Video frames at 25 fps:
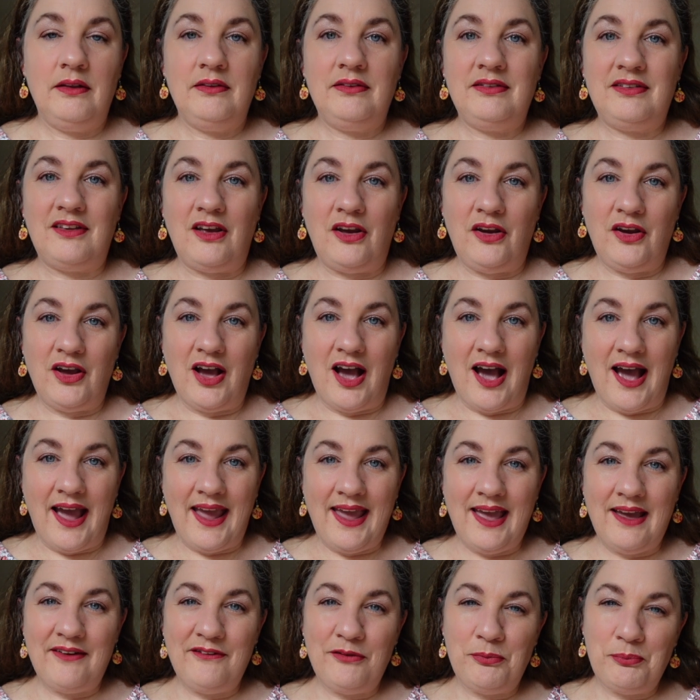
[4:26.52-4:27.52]
So I
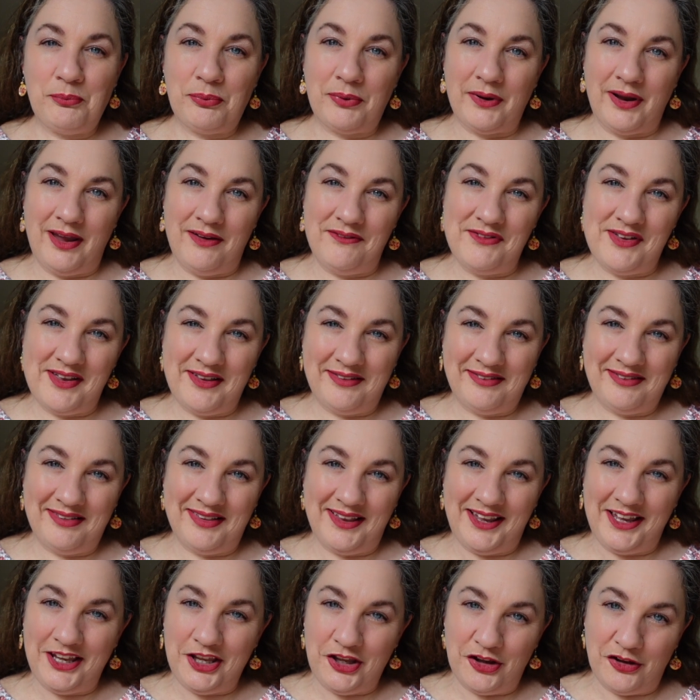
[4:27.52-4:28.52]
have
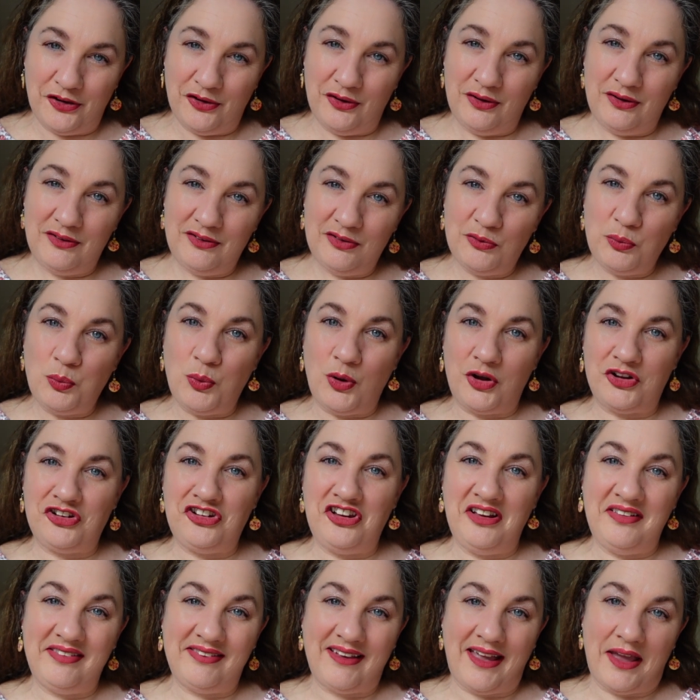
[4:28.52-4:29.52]
previously used
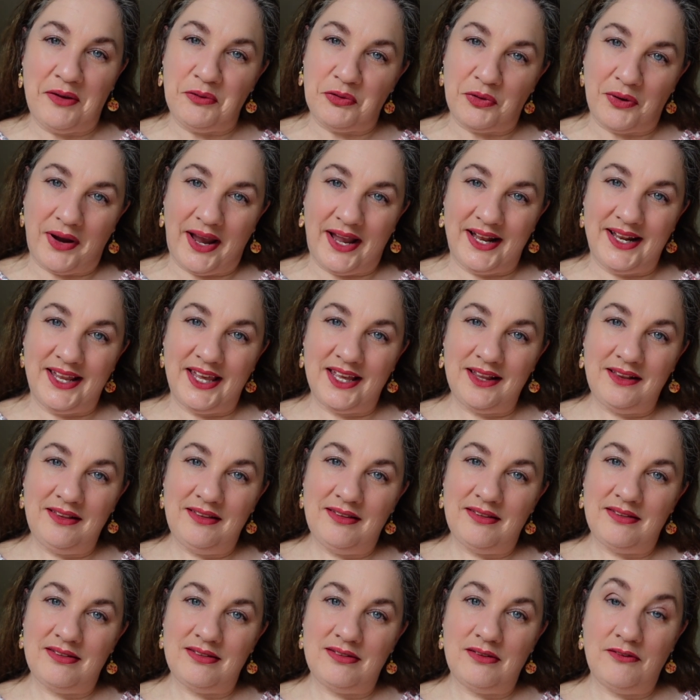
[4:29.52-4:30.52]
washi tape
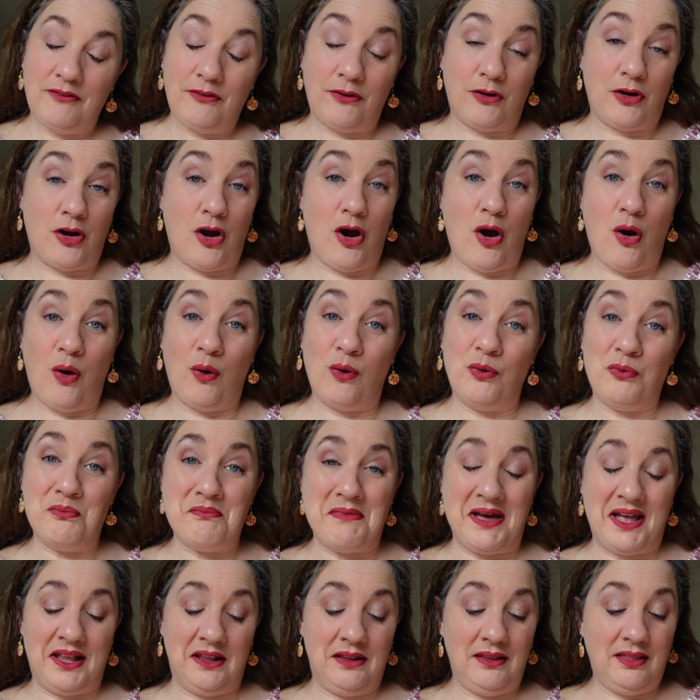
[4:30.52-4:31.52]
gradients for a whole
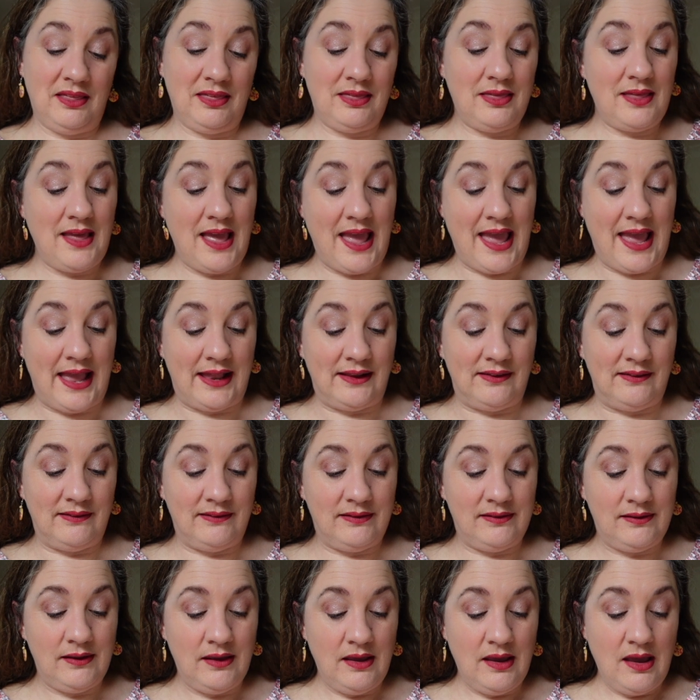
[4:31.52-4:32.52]
month,
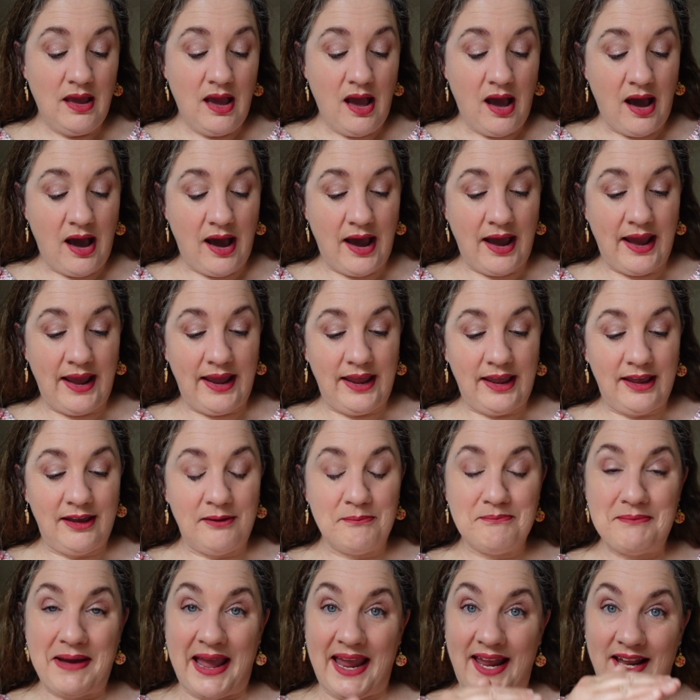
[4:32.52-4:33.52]
and I
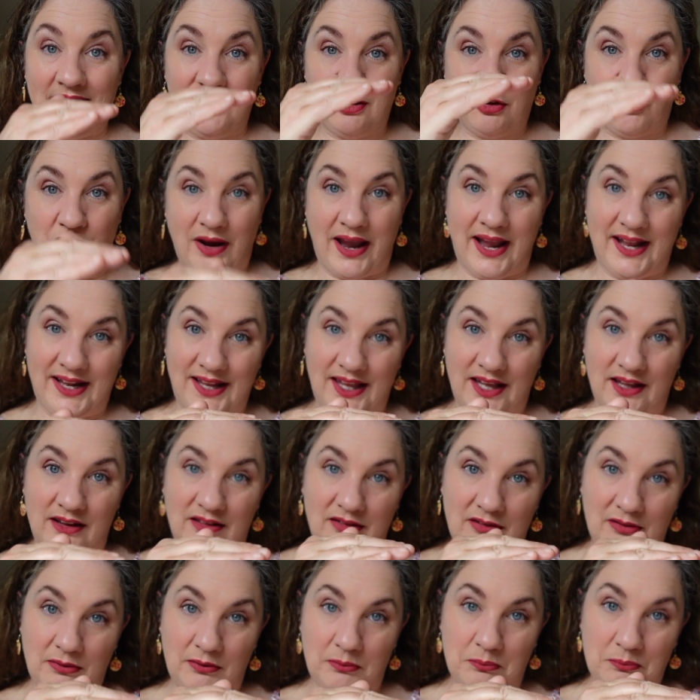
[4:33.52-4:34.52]
made
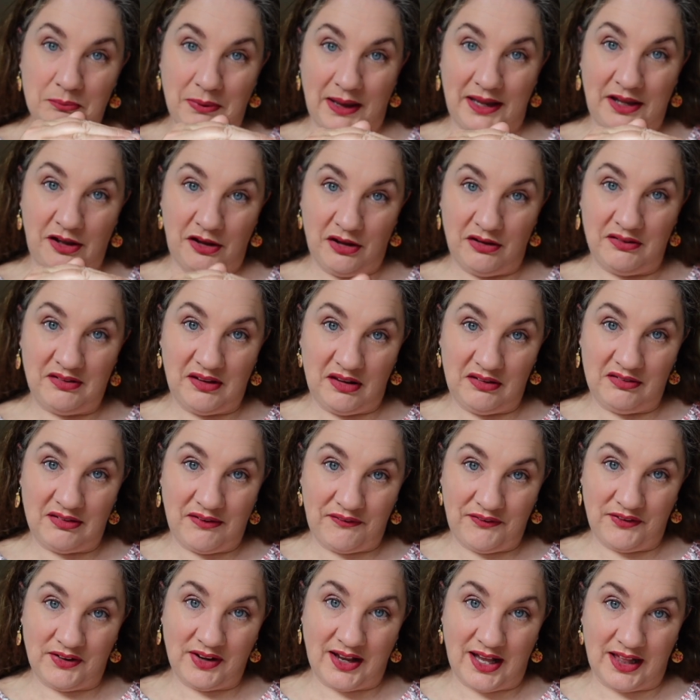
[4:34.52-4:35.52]
gradients by using
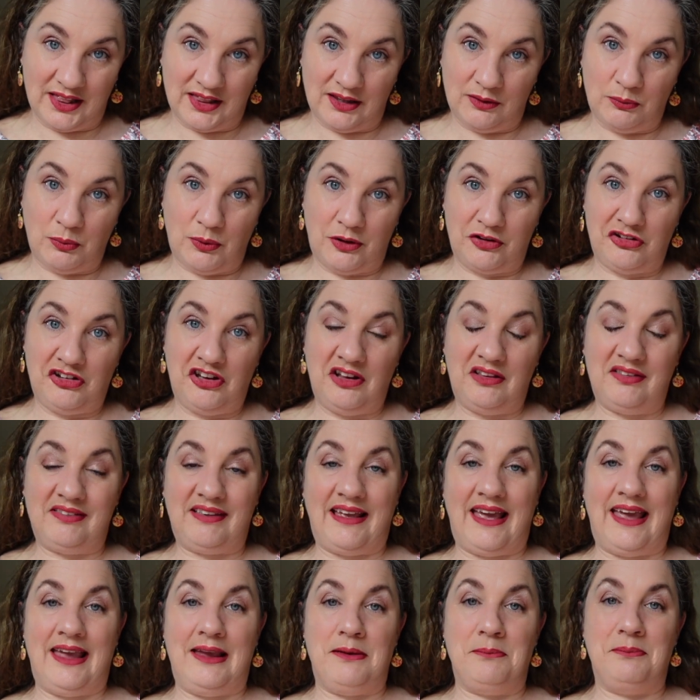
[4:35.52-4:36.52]
different coloured washi
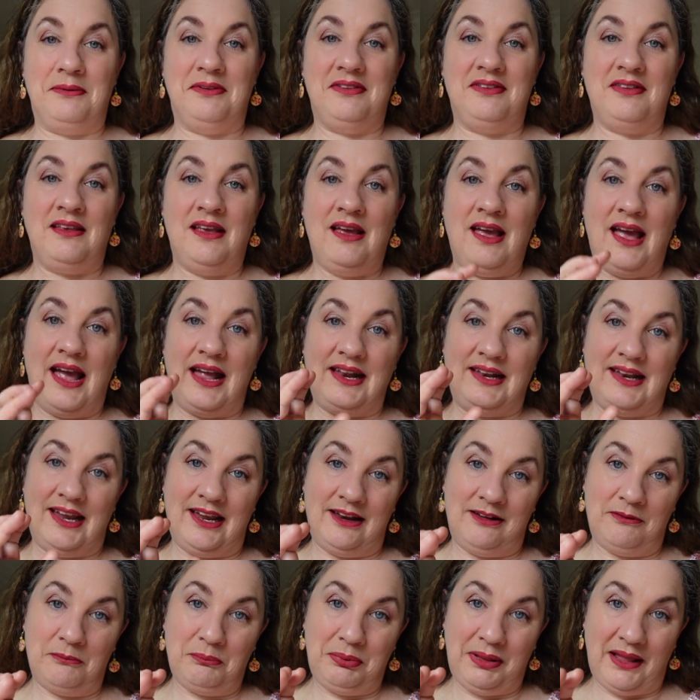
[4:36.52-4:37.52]
tapes and
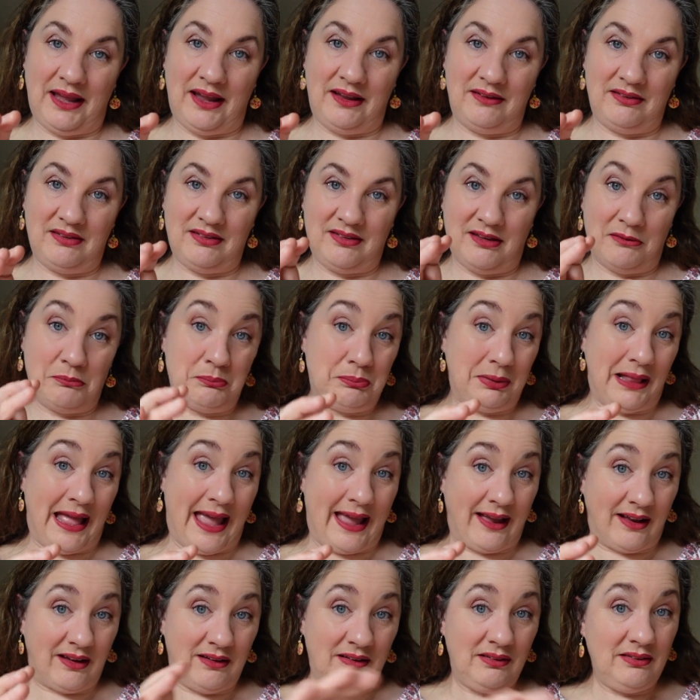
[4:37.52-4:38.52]
then placed a
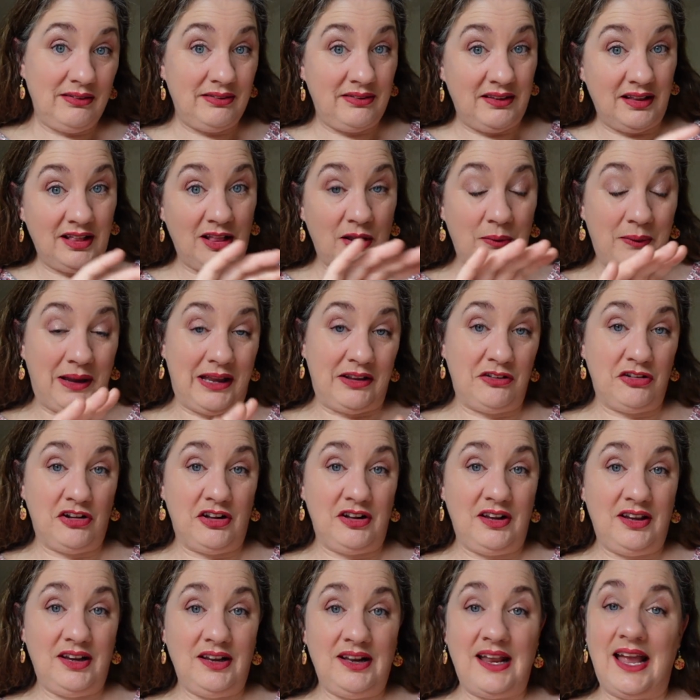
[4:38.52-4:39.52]
black silhouette
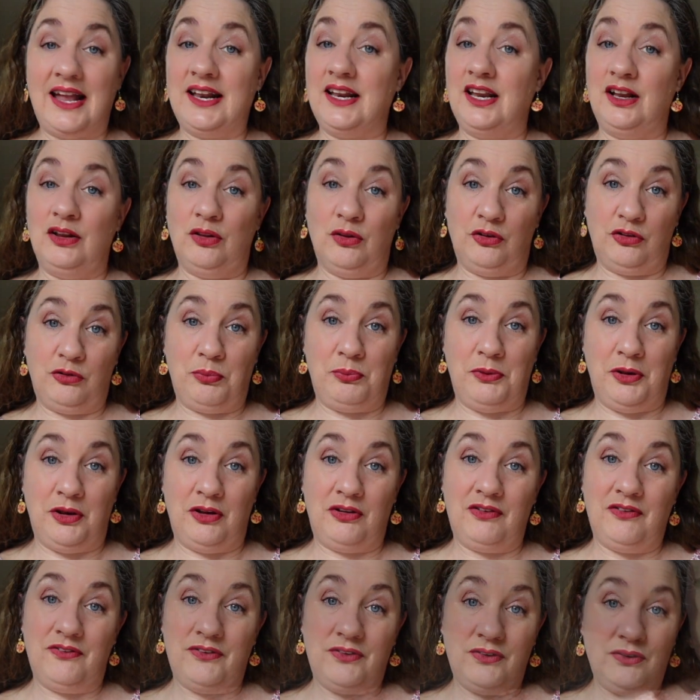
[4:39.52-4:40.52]
on it and it looked
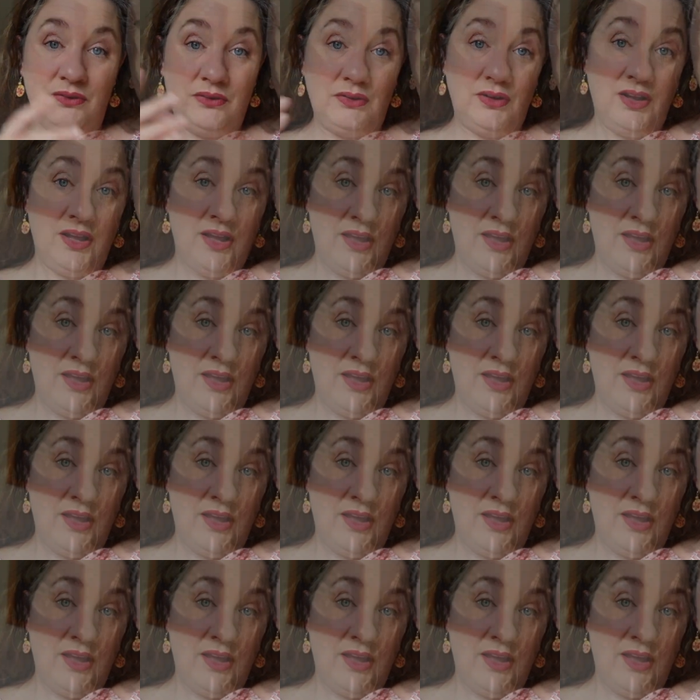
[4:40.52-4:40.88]
beautiful.